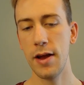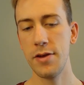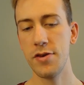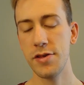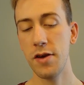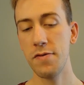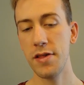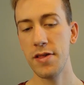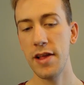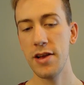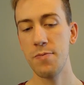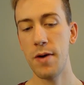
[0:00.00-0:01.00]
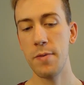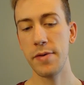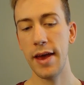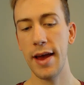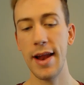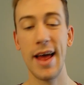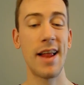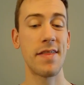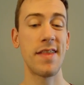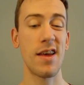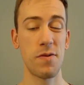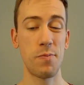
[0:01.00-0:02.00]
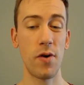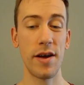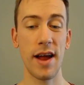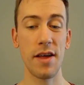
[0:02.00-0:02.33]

Just go for the Sludge Bomb again, and at this point,